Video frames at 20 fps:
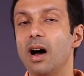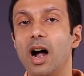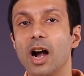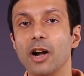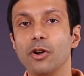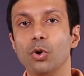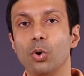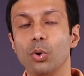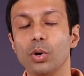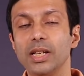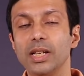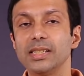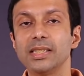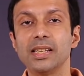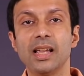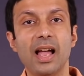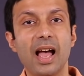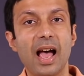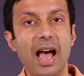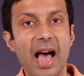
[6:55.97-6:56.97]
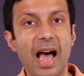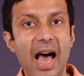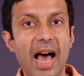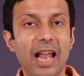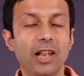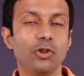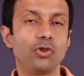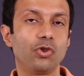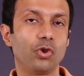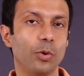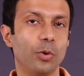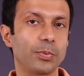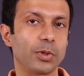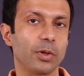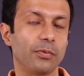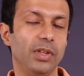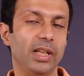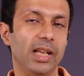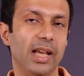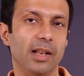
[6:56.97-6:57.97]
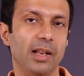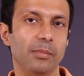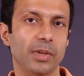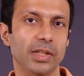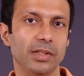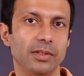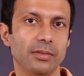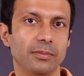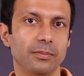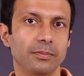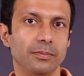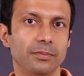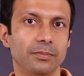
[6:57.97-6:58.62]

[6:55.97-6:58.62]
are known as allotropes of the element.